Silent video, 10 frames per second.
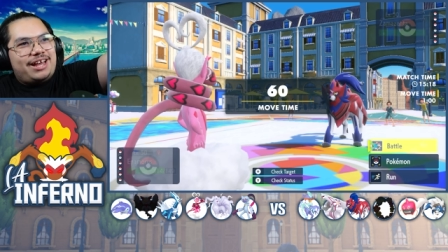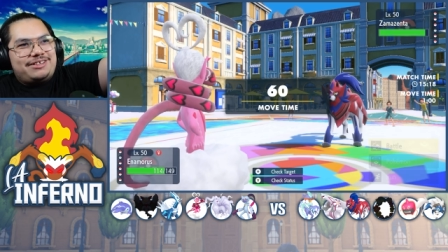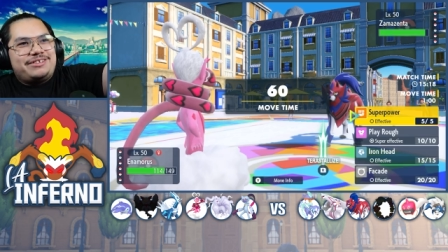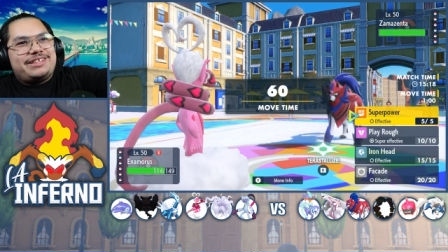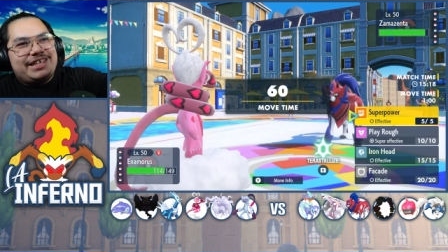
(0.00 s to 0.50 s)

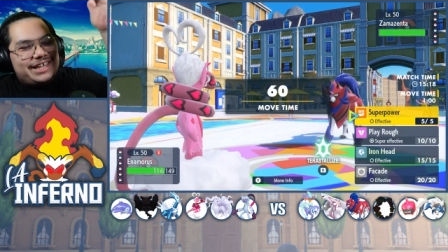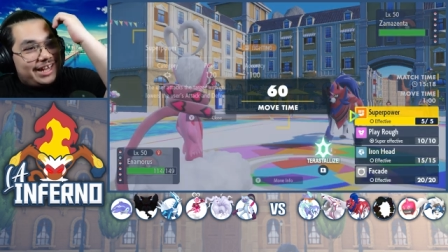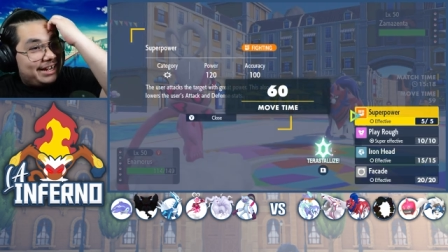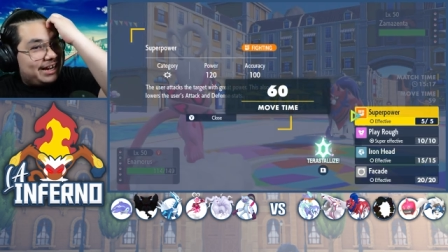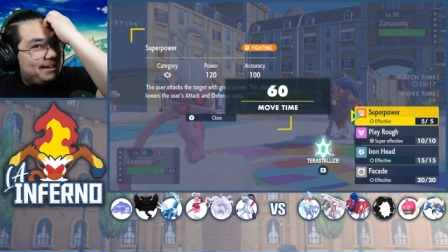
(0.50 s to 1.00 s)
guys will see
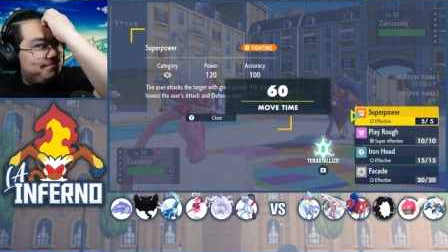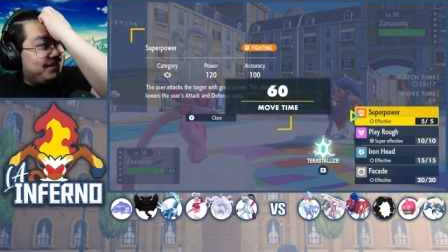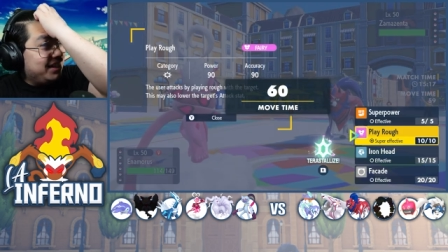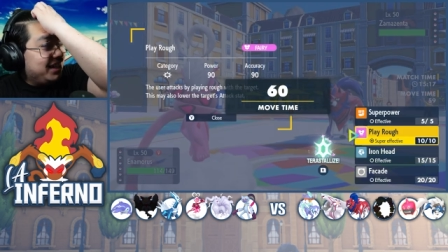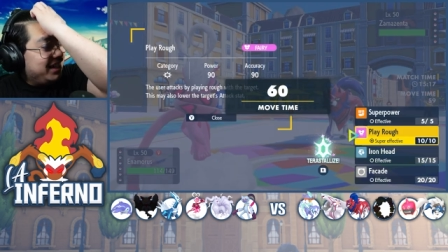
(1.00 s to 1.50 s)
that I, I
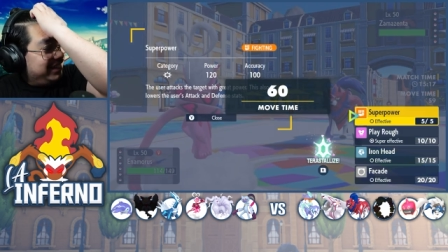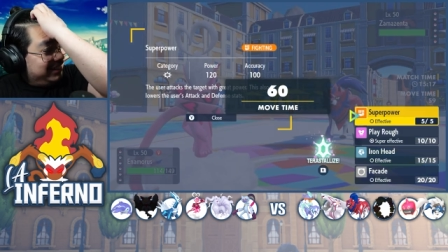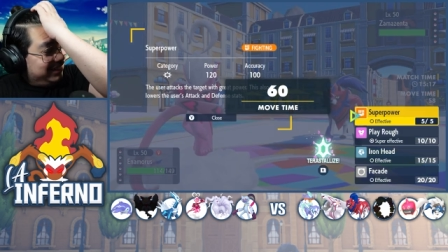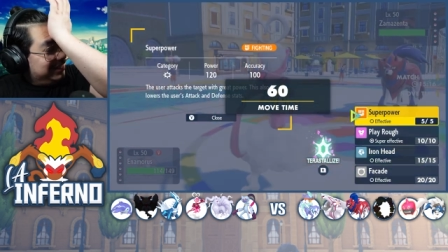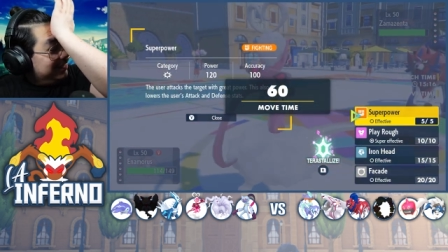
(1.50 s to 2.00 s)

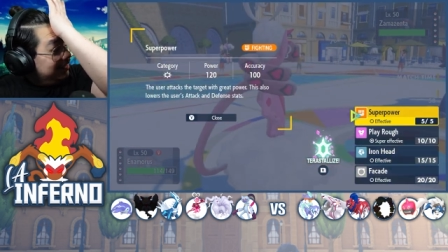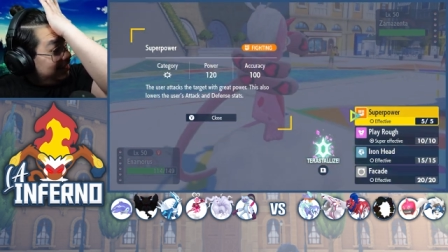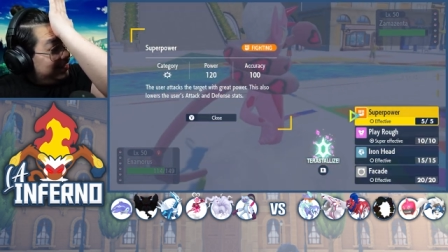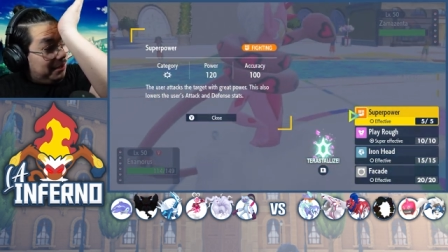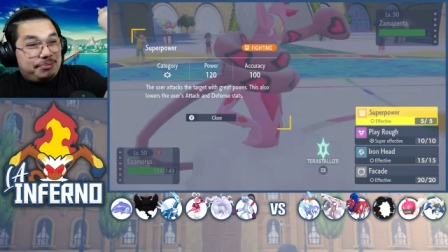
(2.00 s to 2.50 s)

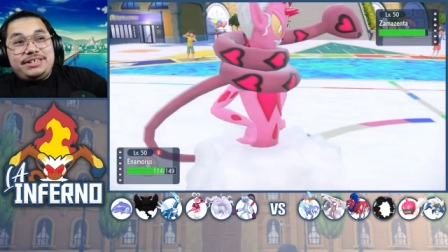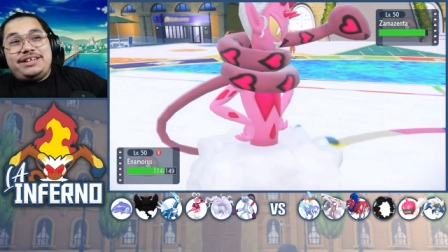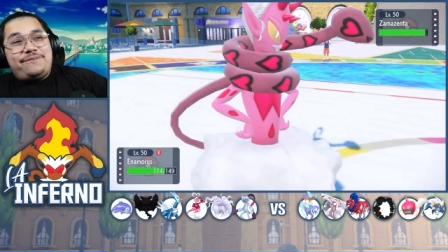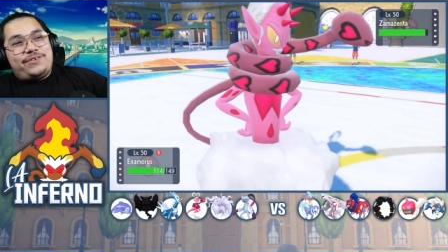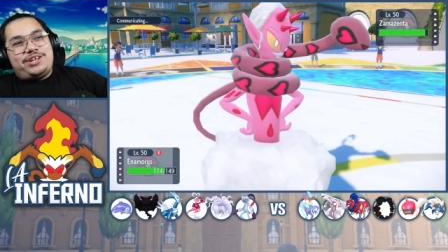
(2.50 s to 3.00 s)

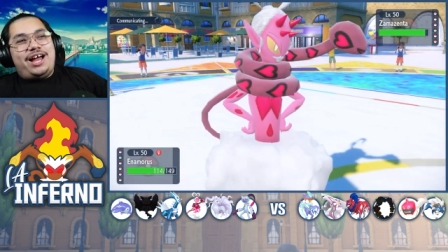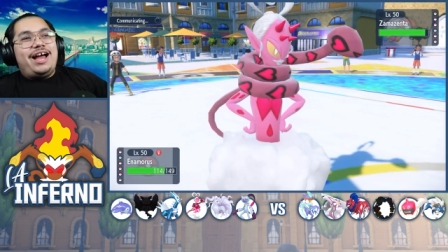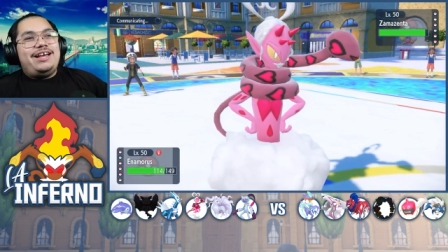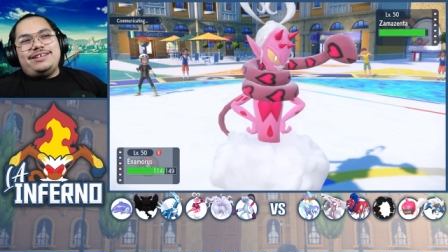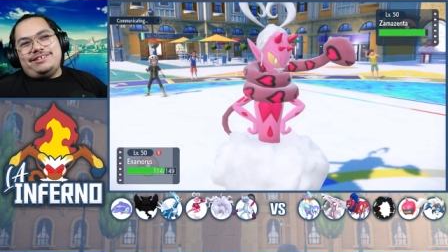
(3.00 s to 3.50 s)
completely
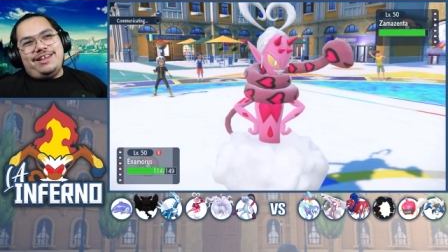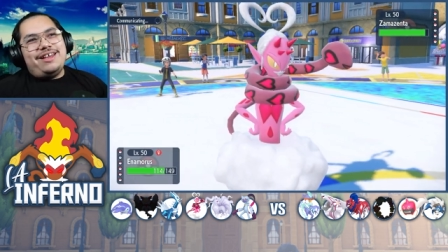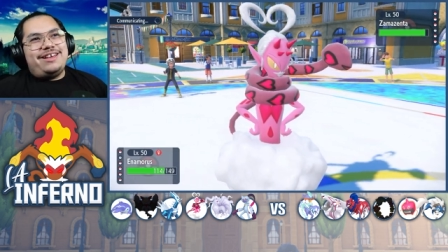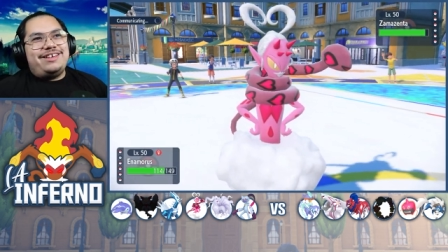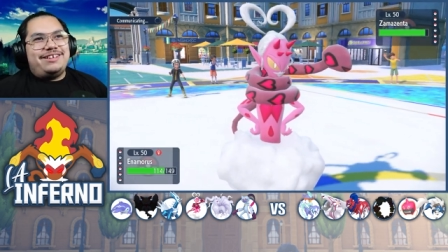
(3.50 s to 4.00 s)
forgot
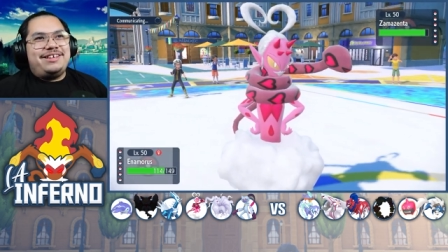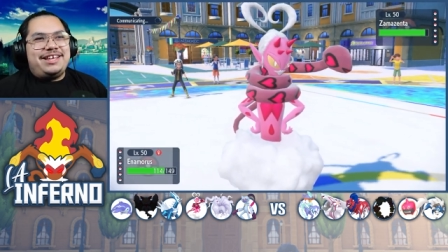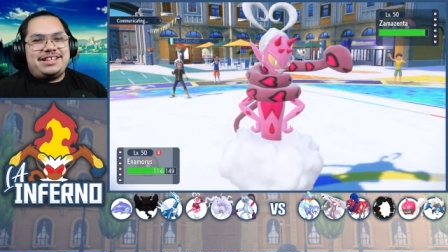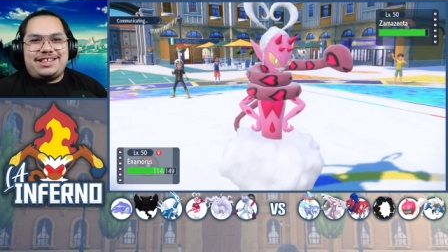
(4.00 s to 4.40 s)
that